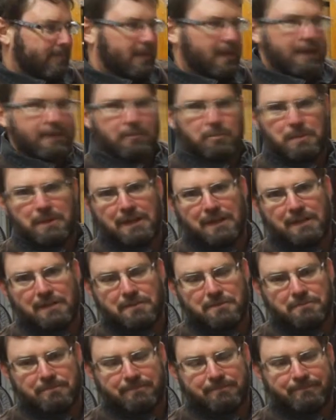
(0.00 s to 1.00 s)
Hey
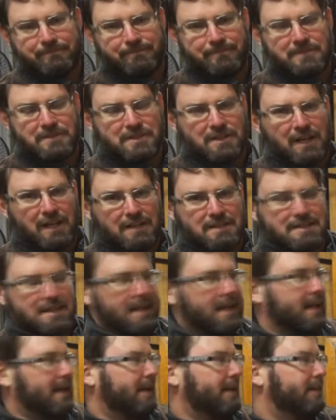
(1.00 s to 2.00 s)
everybody, it's the next
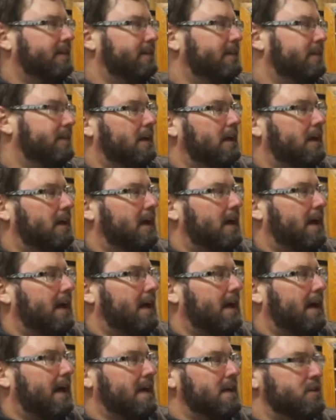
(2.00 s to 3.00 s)
day.
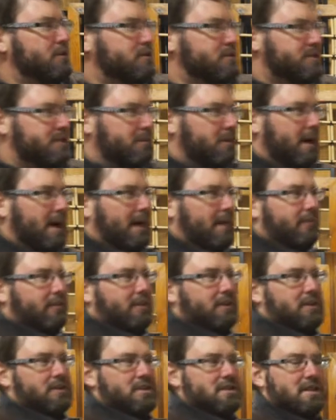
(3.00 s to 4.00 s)
I used the
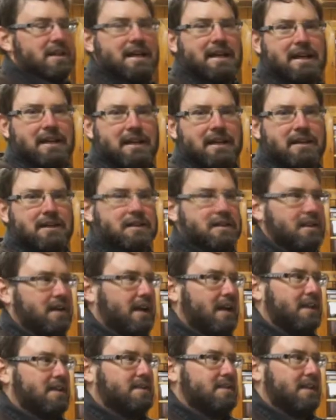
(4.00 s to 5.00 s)
raffia just like I
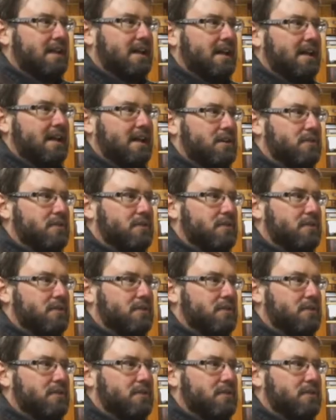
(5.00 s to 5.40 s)
said.